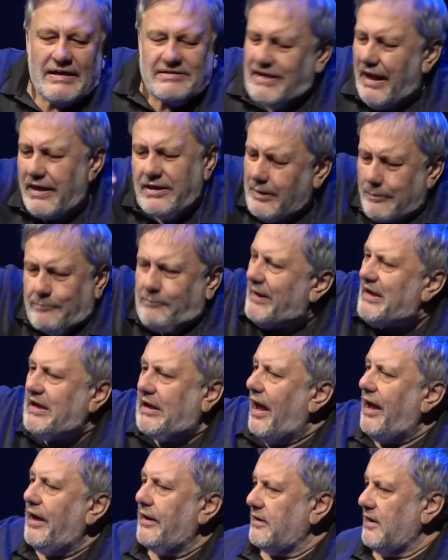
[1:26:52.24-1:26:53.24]
take
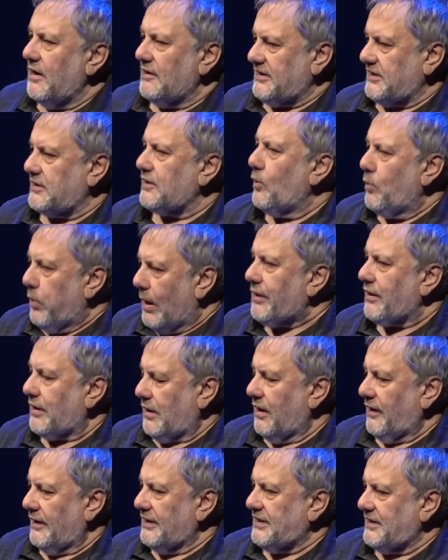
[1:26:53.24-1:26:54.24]
precarious
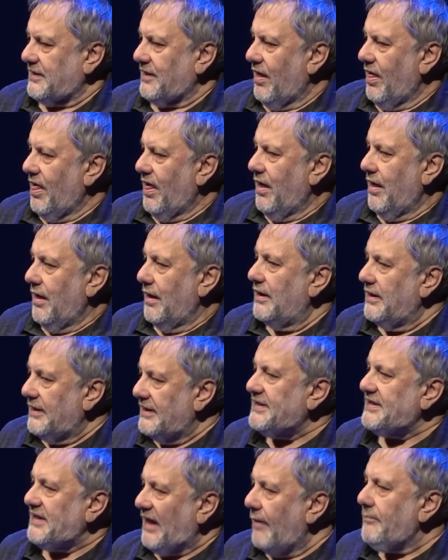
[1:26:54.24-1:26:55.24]
workers.
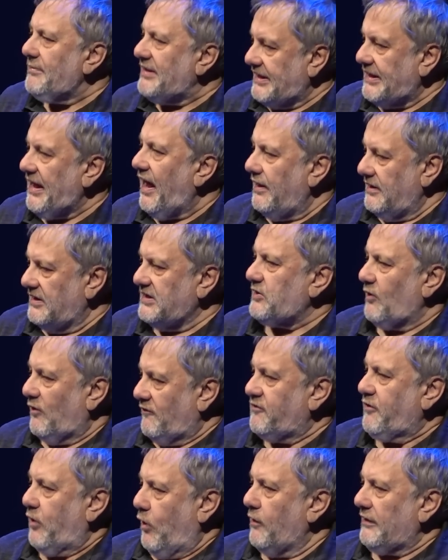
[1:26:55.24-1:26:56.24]
In some sense,
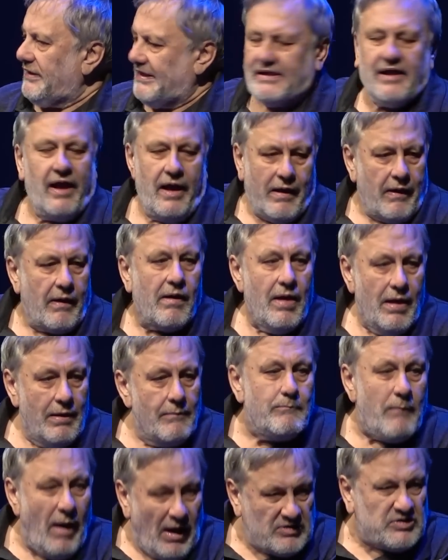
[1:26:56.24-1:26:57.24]
of course, they are
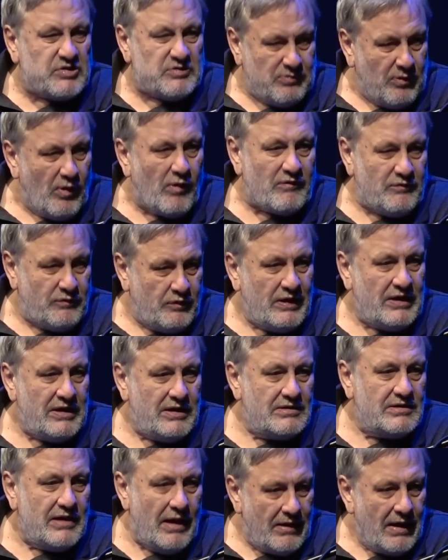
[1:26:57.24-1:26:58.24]
much more
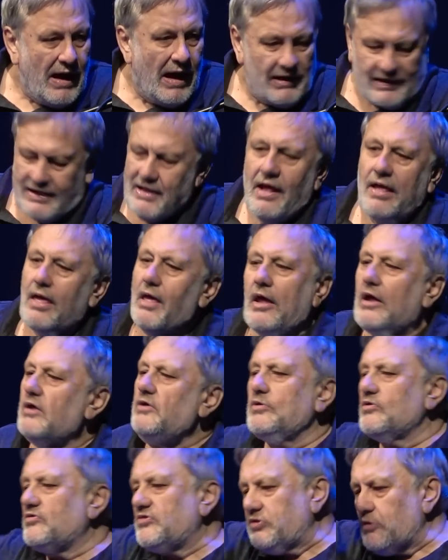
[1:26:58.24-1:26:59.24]
free than us.
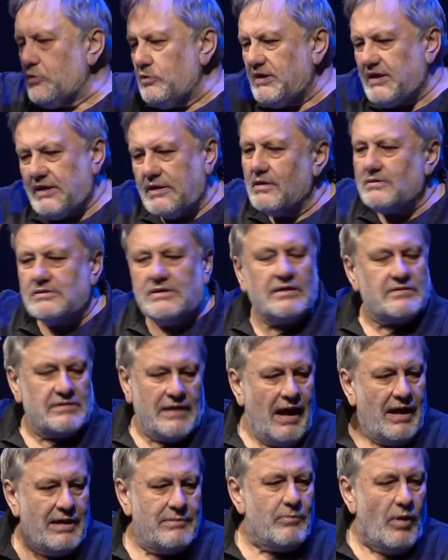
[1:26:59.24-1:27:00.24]
You choose the
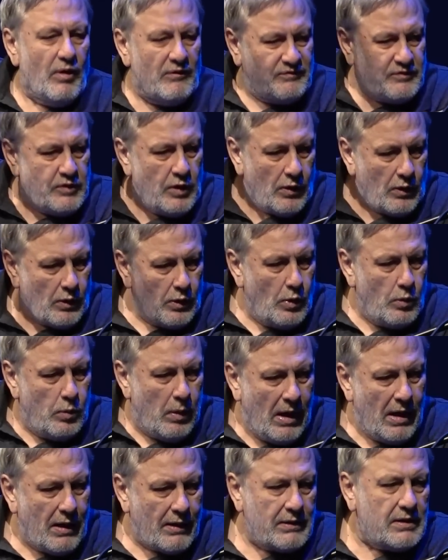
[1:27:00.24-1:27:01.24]
time of your
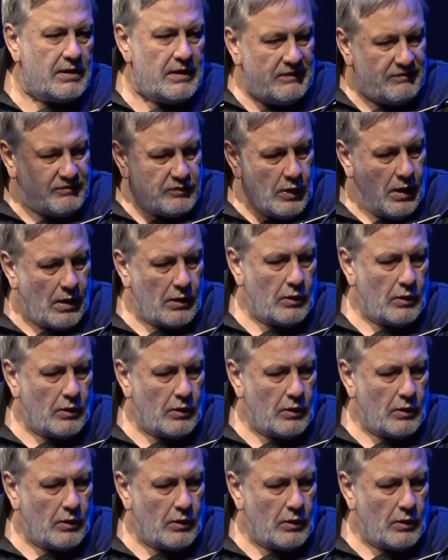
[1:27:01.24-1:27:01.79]
work. If you